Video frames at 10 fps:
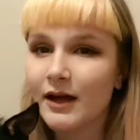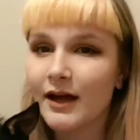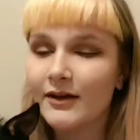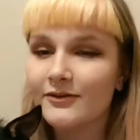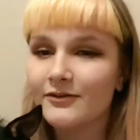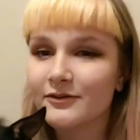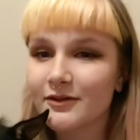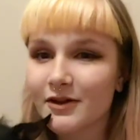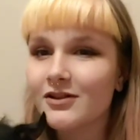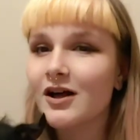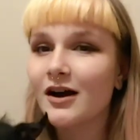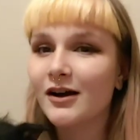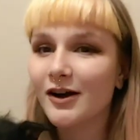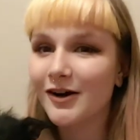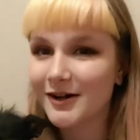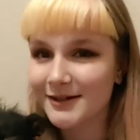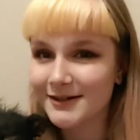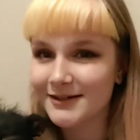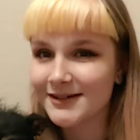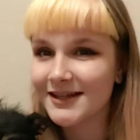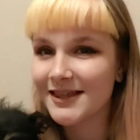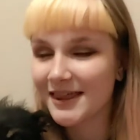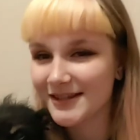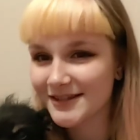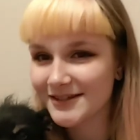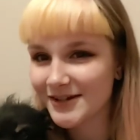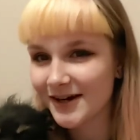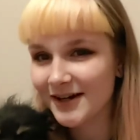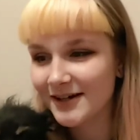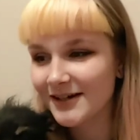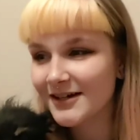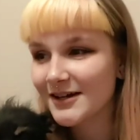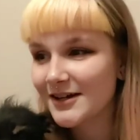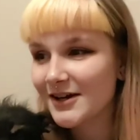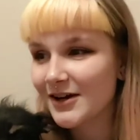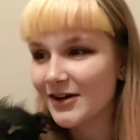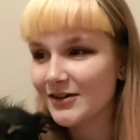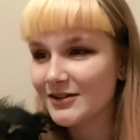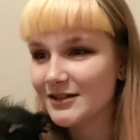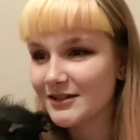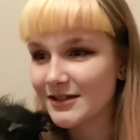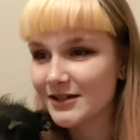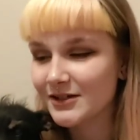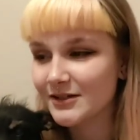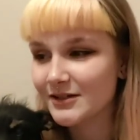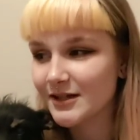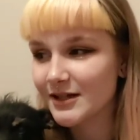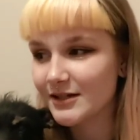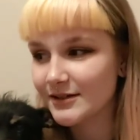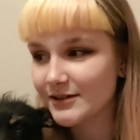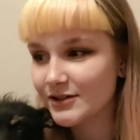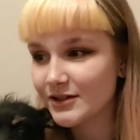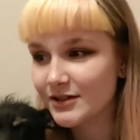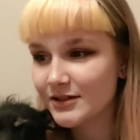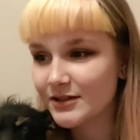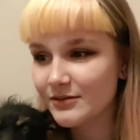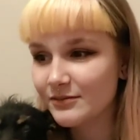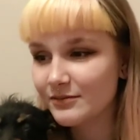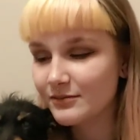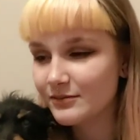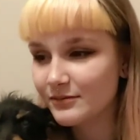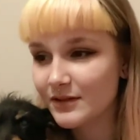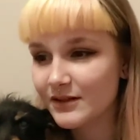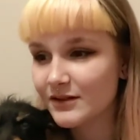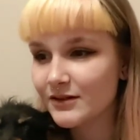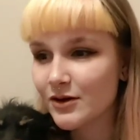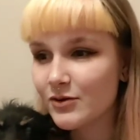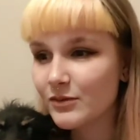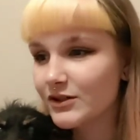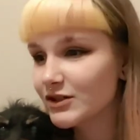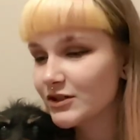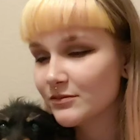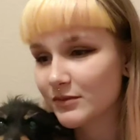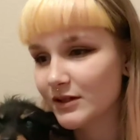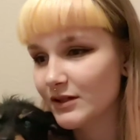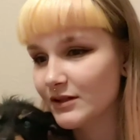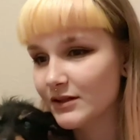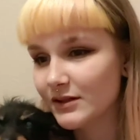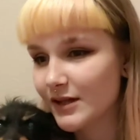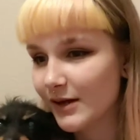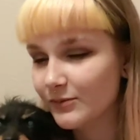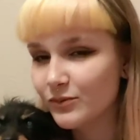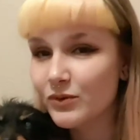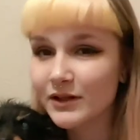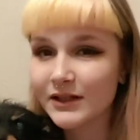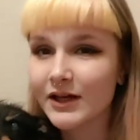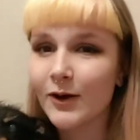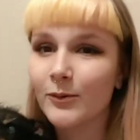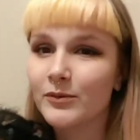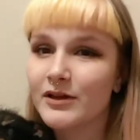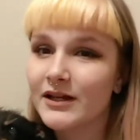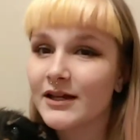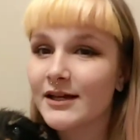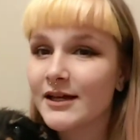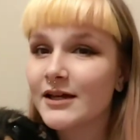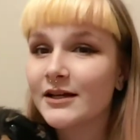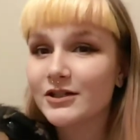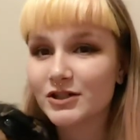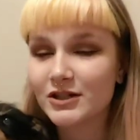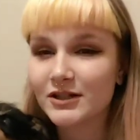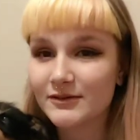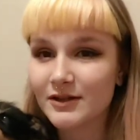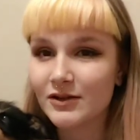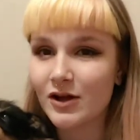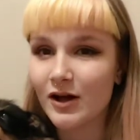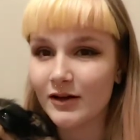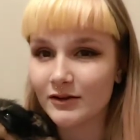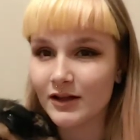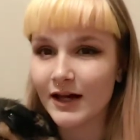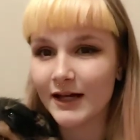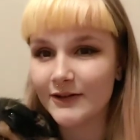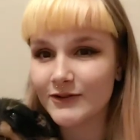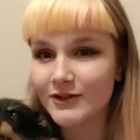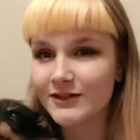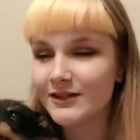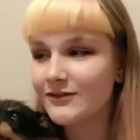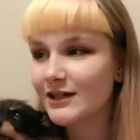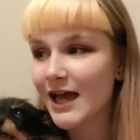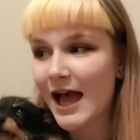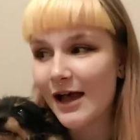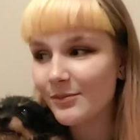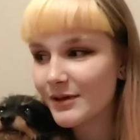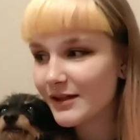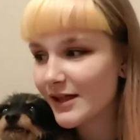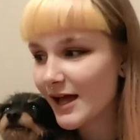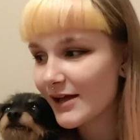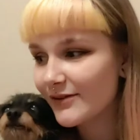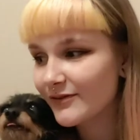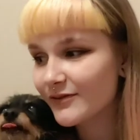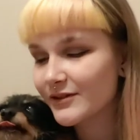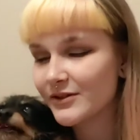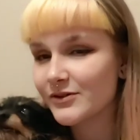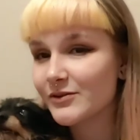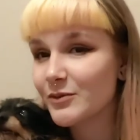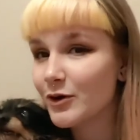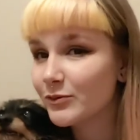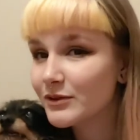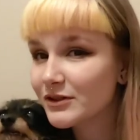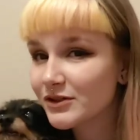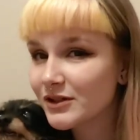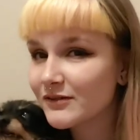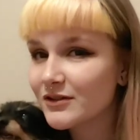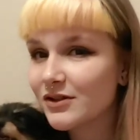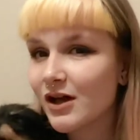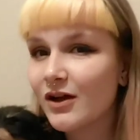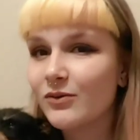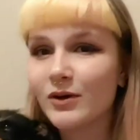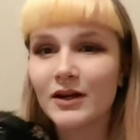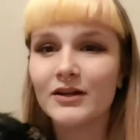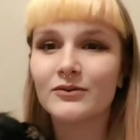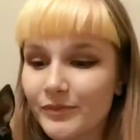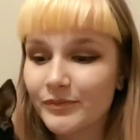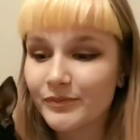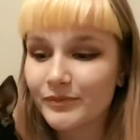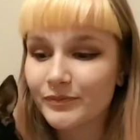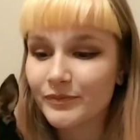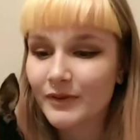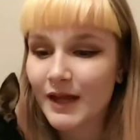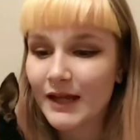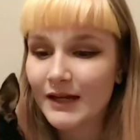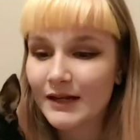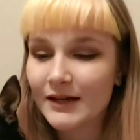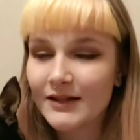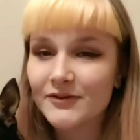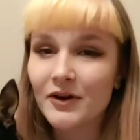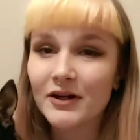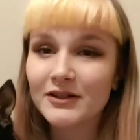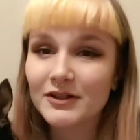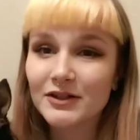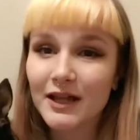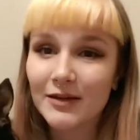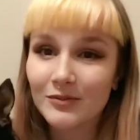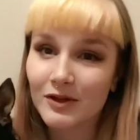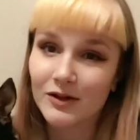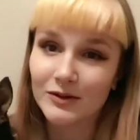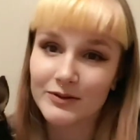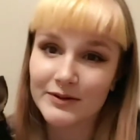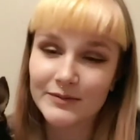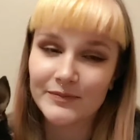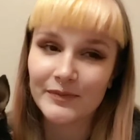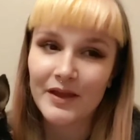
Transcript: I've clung on to this dog all these years, and she means so much to me. I really hope that she lives a long life. She's living a happy life, so I'm hoping she lives a long one. And as far as her name goes,